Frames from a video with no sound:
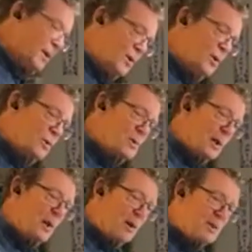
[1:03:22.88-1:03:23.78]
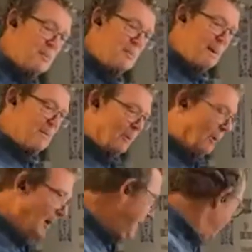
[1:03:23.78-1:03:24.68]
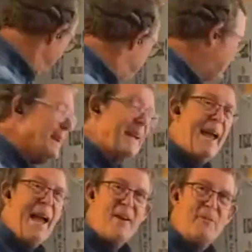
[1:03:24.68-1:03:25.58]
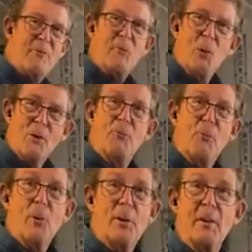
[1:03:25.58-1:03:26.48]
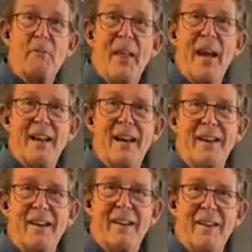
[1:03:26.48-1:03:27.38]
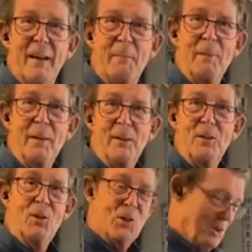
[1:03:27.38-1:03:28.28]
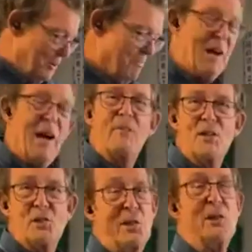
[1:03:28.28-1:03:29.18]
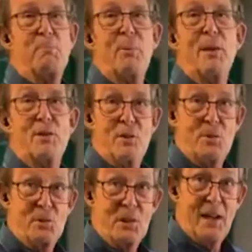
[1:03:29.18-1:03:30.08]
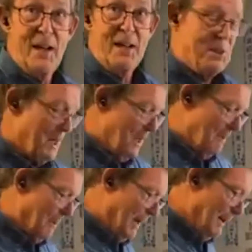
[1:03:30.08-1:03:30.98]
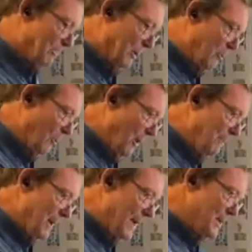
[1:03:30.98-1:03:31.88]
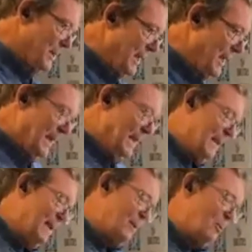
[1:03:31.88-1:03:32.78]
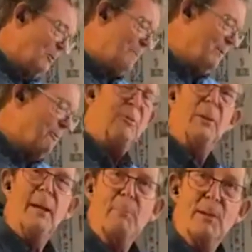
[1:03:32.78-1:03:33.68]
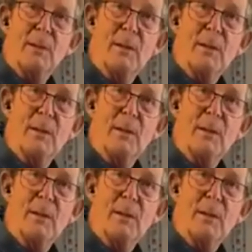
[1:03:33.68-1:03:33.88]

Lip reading: can you use the larger paper? I only print 1/4 of that at a time. You can obviously print 2 sides, but I print 1 page and then it will be flipped